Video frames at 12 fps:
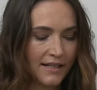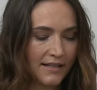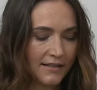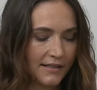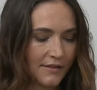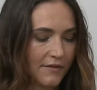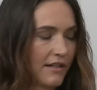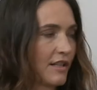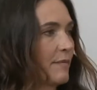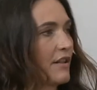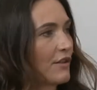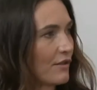it is a
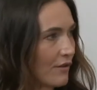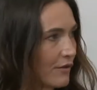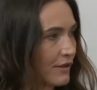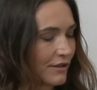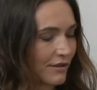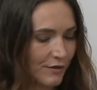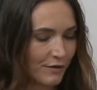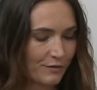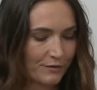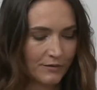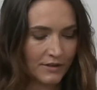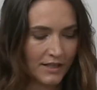very special honor
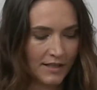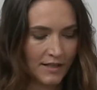to